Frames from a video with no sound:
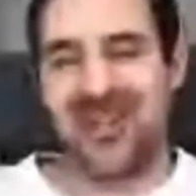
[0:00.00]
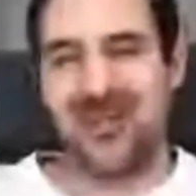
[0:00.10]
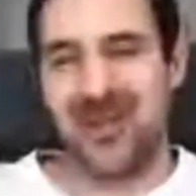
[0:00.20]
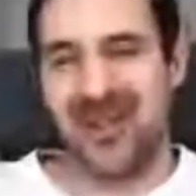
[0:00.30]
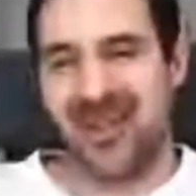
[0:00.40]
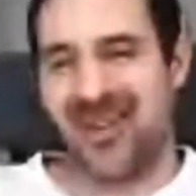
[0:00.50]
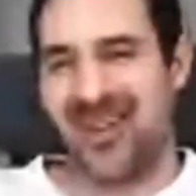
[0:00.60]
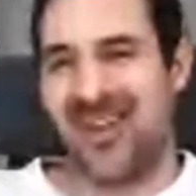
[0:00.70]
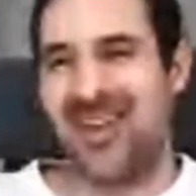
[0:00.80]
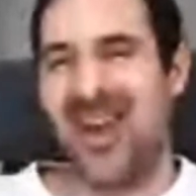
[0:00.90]
in the
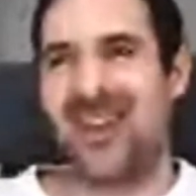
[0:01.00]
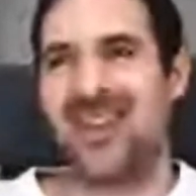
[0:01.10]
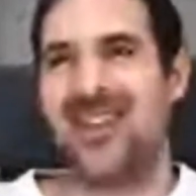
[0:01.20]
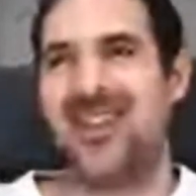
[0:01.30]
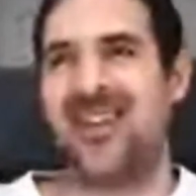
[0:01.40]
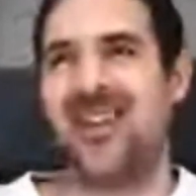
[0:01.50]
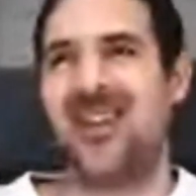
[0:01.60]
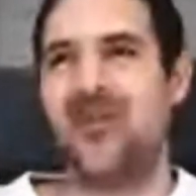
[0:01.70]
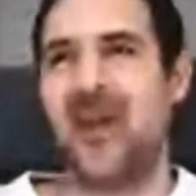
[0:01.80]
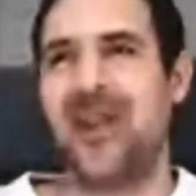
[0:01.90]
beginning, and I think
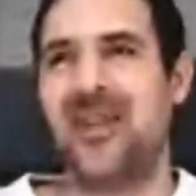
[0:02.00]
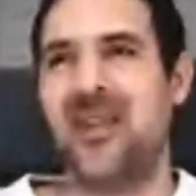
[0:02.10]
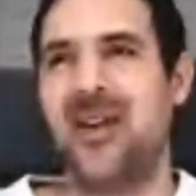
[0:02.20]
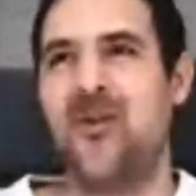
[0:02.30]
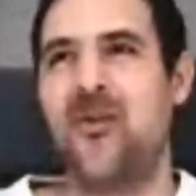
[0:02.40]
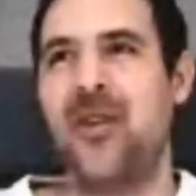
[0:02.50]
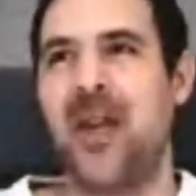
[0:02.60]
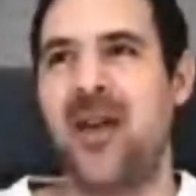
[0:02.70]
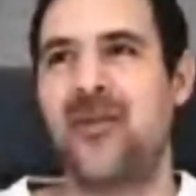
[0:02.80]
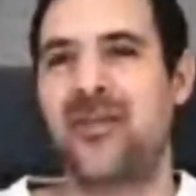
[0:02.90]
right now
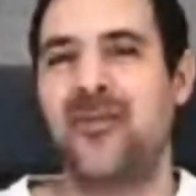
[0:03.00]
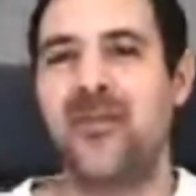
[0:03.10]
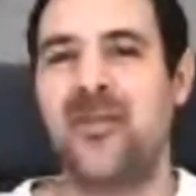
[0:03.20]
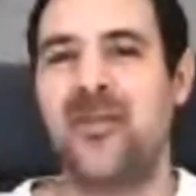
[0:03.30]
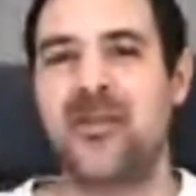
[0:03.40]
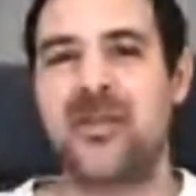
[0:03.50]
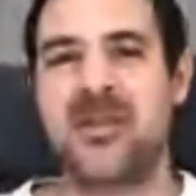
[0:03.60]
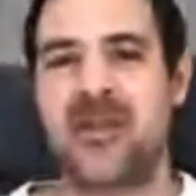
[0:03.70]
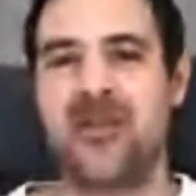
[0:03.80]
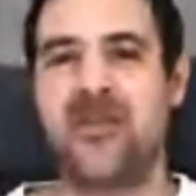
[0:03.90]
we have the first
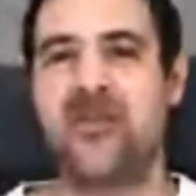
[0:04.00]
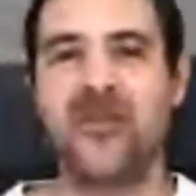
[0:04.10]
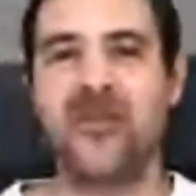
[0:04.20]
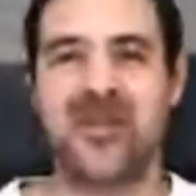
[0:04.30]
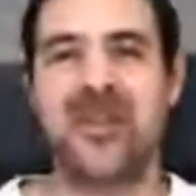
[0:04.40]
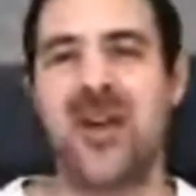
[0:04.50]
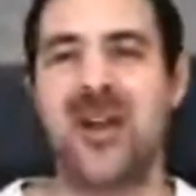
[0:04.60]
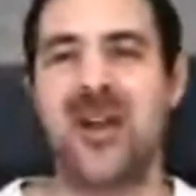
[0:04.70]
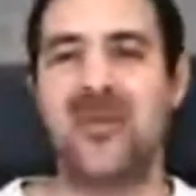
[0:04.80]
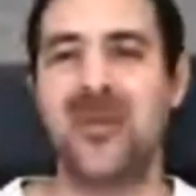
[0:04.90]
proofs that
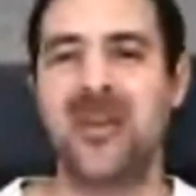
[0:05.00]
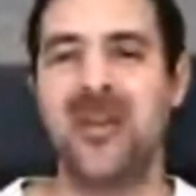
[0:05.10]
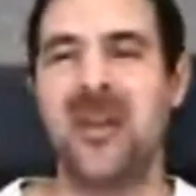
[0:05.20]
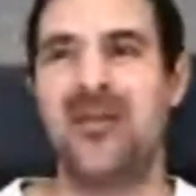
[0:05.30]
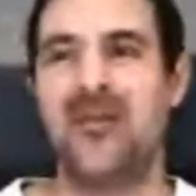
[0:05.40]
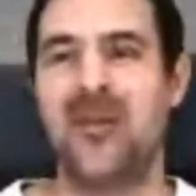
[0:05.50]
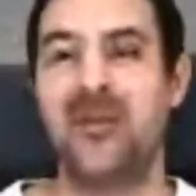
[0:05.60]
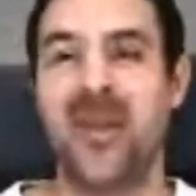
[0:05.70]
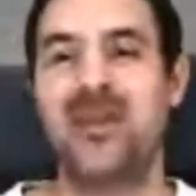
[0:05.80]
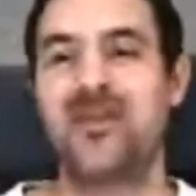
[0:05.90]
are coming
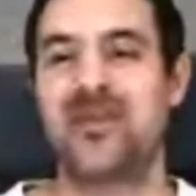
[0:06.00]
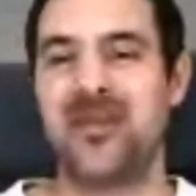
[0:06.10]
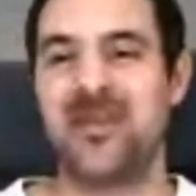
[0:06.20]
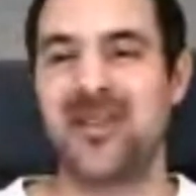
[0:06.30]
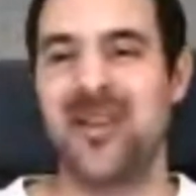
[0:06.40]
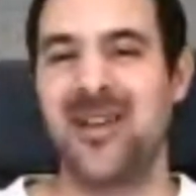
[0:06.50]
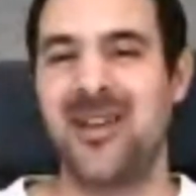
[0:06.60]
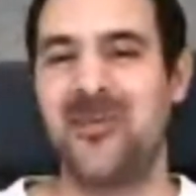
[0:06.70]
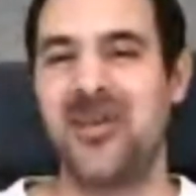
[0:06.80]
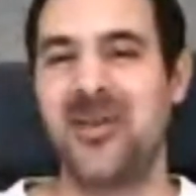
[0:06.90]
from the end users,
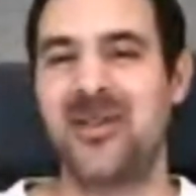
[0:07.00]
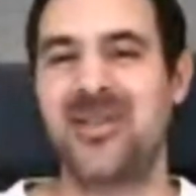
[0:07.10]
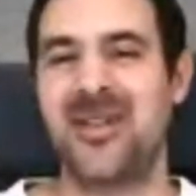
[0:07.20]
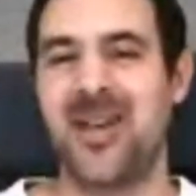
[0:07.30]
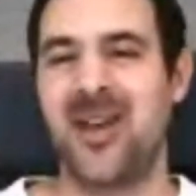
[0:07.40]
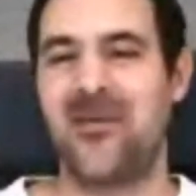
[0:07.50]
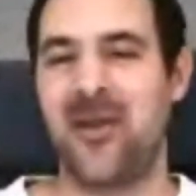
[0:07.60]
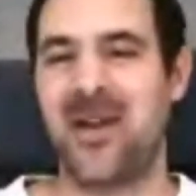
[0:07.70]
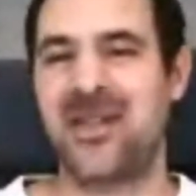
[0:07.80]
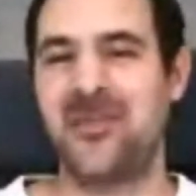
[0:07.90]
because
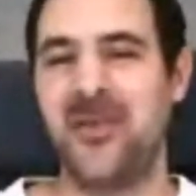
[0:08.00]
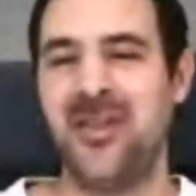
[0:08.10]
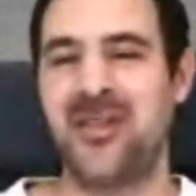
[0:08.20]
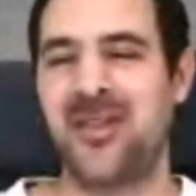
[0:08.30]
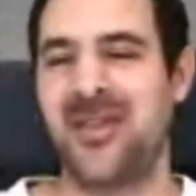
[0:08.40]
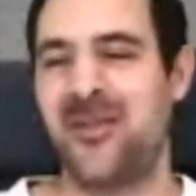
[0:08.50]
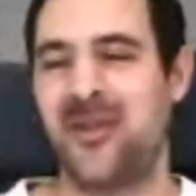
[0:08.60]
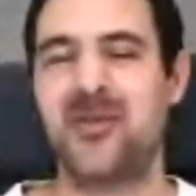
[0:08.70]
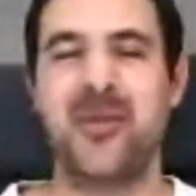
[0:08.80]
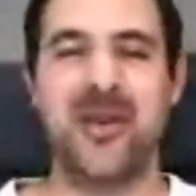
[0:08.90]
for us speed,
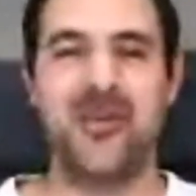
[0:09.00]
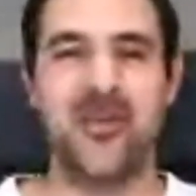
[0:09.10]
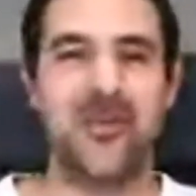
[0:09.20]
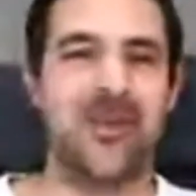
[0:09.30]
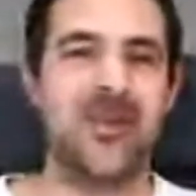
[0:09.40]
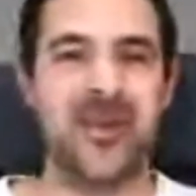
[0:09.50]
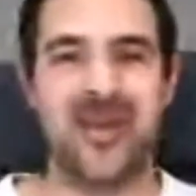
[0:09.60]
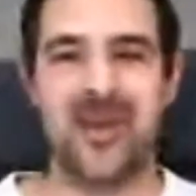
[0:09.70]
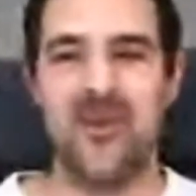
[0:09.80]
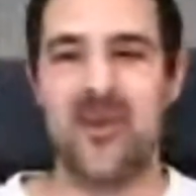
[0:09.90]
because many people in the
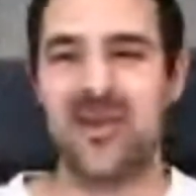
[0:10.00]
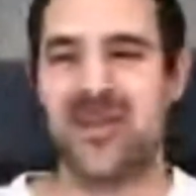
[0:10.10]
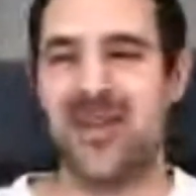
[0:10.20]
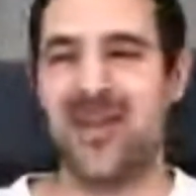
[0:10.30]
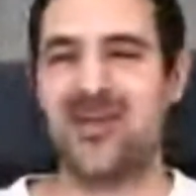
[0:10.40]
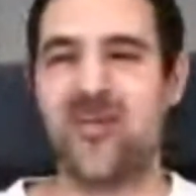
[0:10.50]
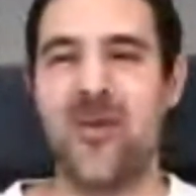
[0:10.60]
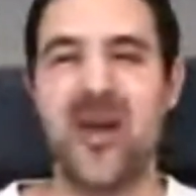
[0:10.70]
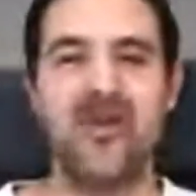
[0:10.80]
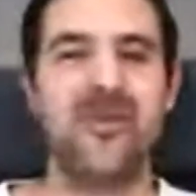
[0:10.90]
beginning were telling us,
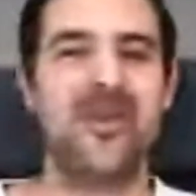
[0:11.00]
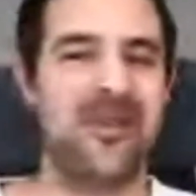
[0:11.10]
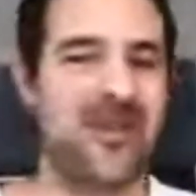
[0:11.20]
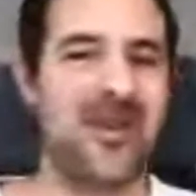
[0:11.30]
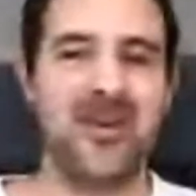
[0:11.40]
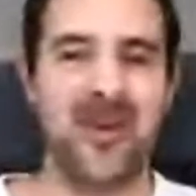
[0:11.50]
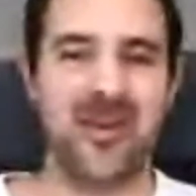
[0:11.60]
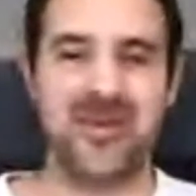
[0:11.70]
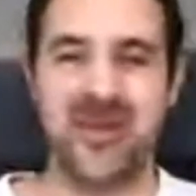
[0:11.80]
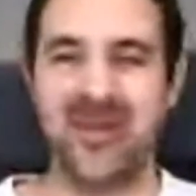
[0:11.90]
why do we care
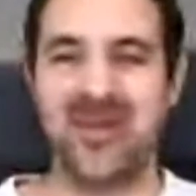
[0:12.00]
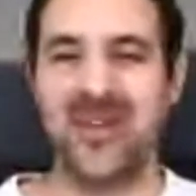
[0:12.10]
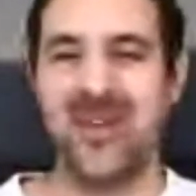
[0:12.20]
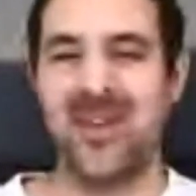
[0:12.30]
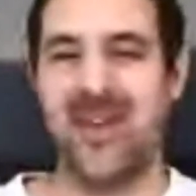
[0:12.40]
about speed,